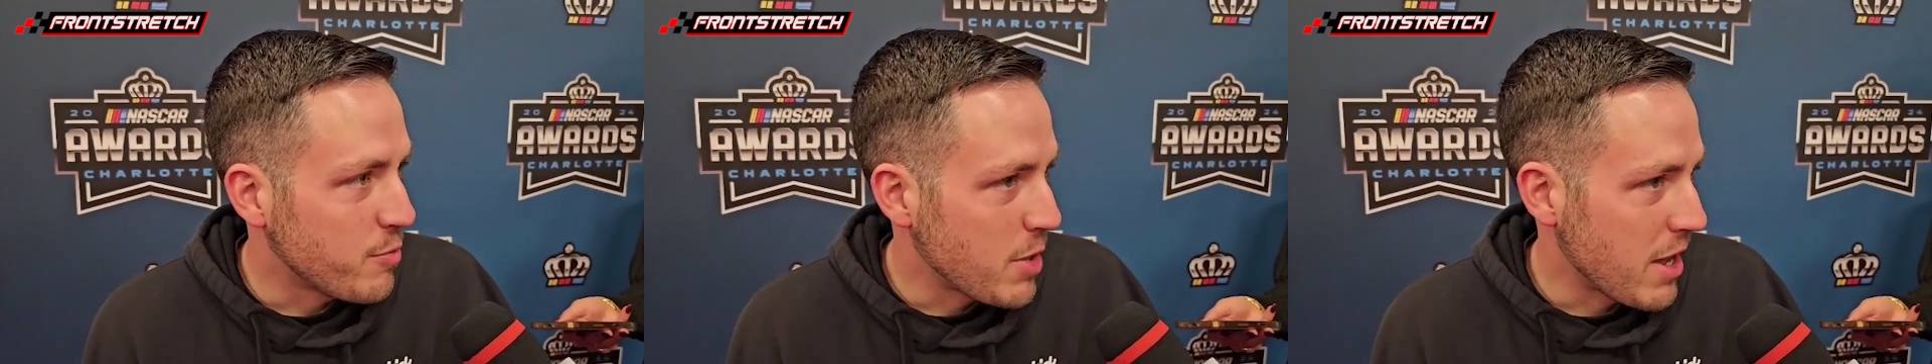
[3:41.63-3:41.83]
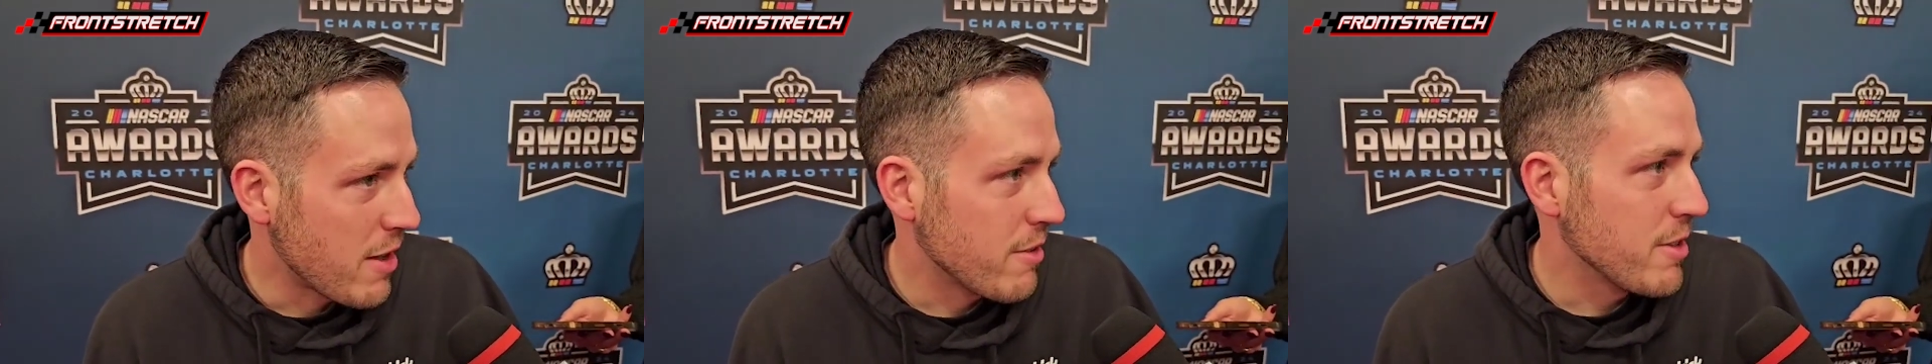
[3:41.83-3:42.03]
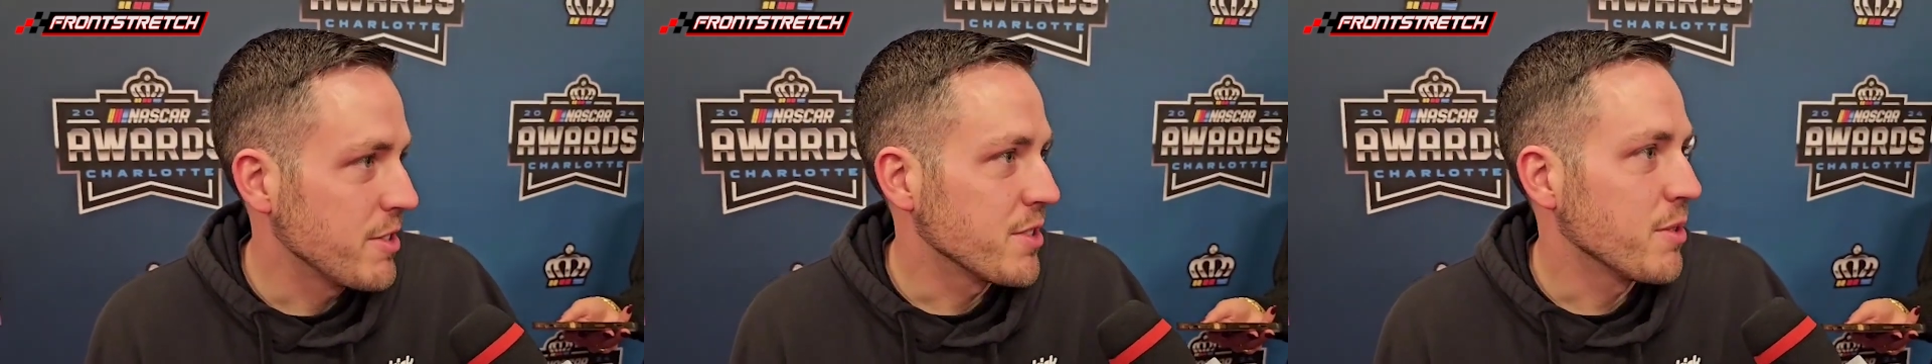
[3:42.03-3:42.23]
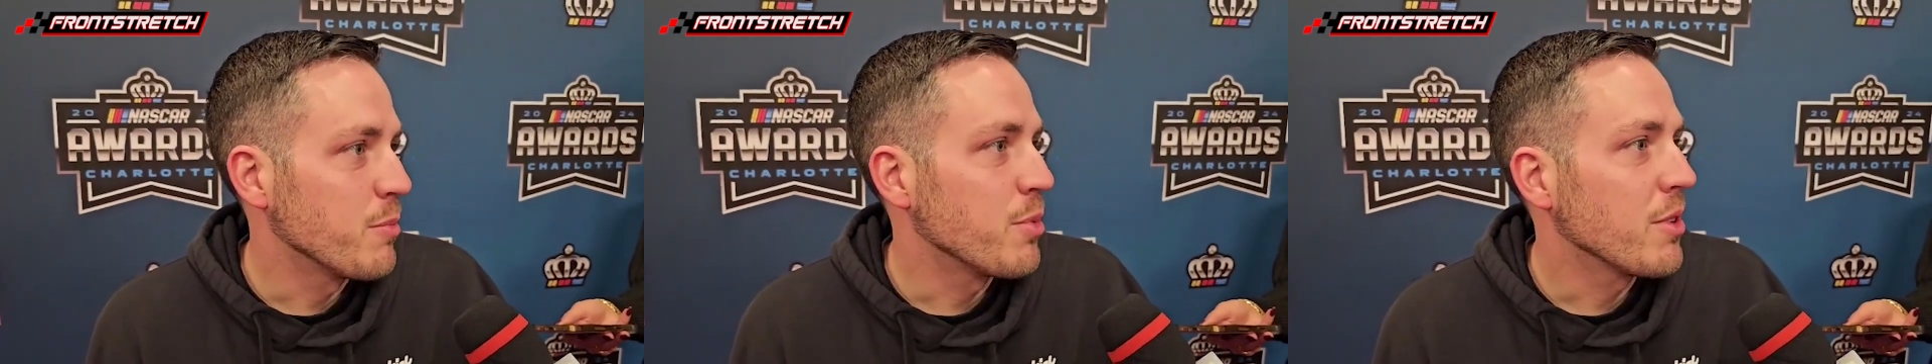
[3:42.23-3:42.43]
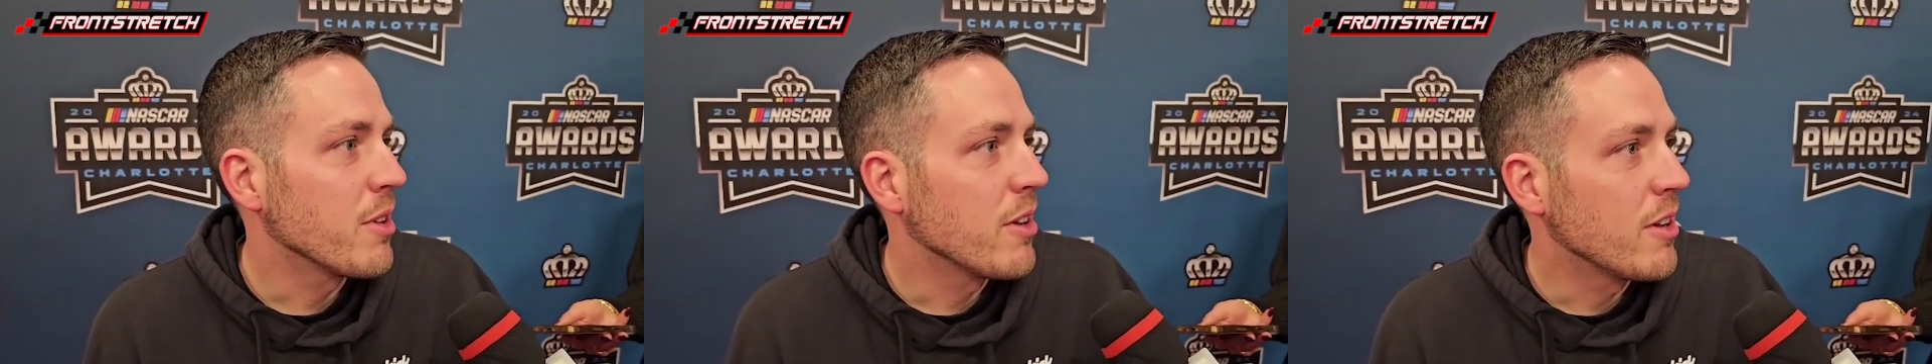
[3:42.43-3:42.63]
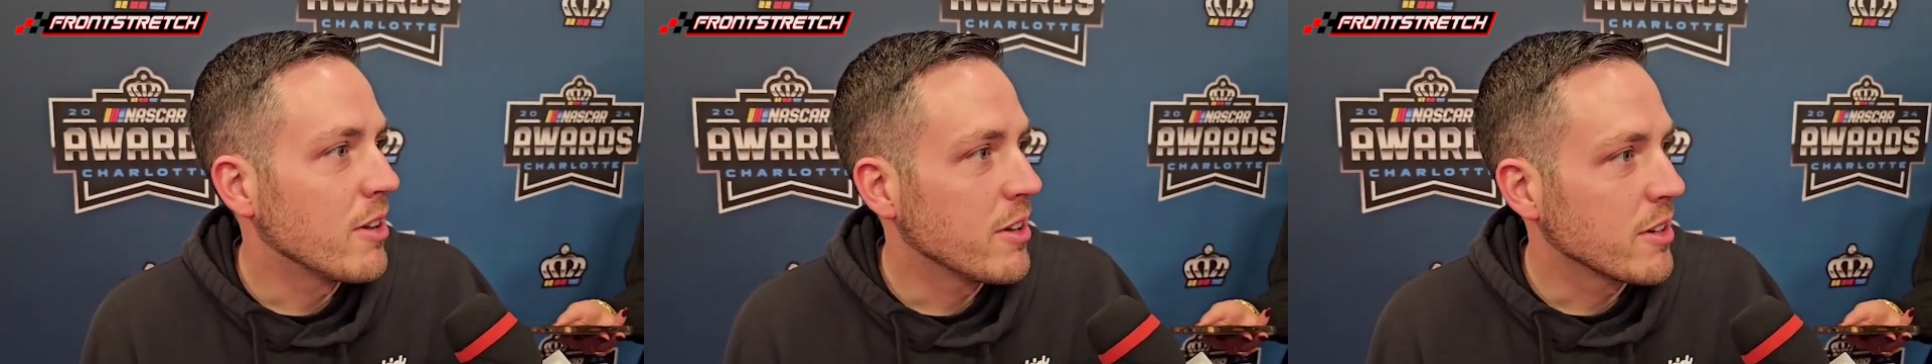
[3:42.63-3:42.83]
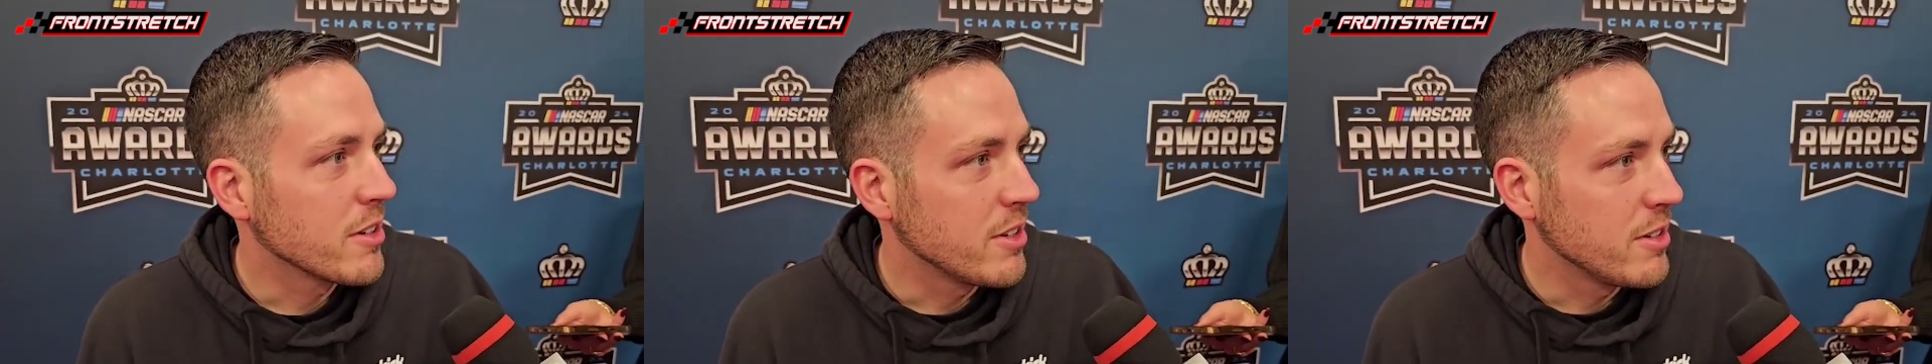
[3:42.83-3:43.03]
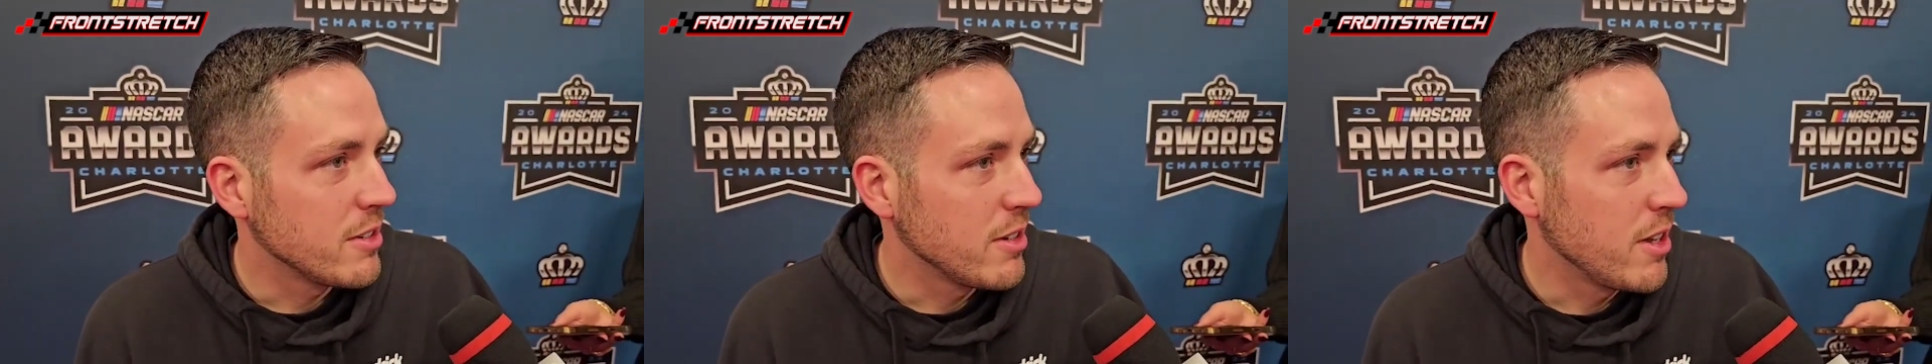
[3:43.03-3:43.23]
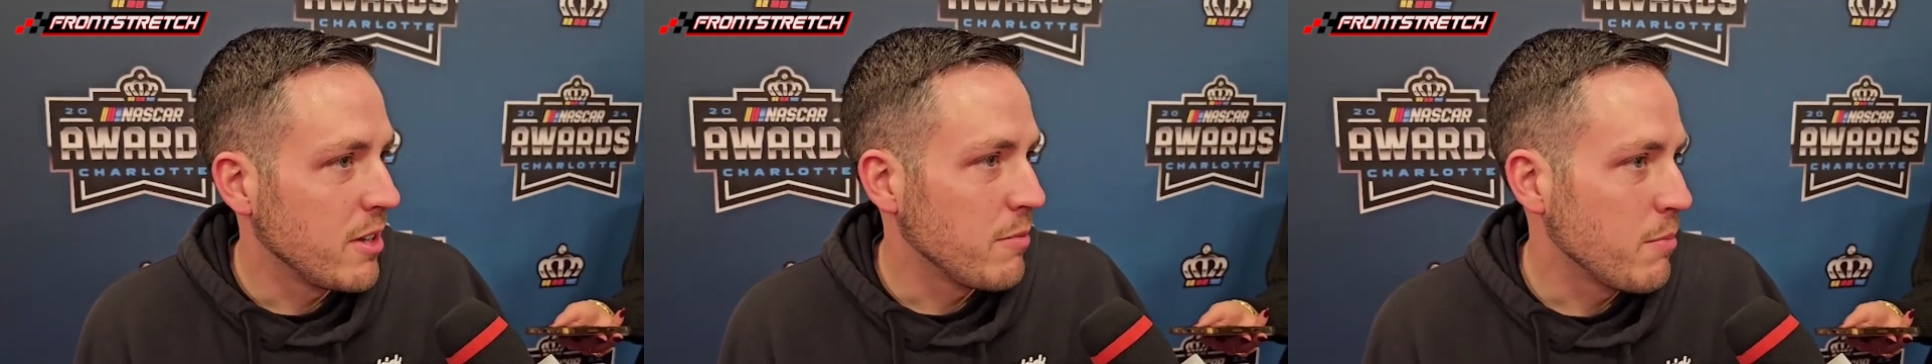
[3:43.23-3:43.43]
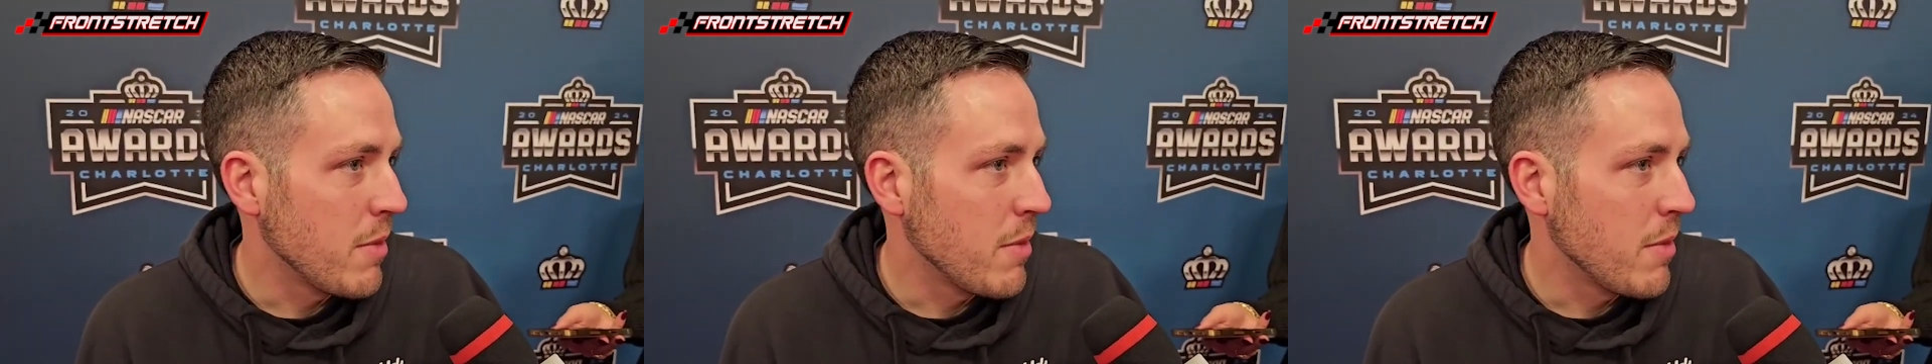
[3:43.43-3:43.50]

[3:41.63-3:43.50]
batteries unplugged and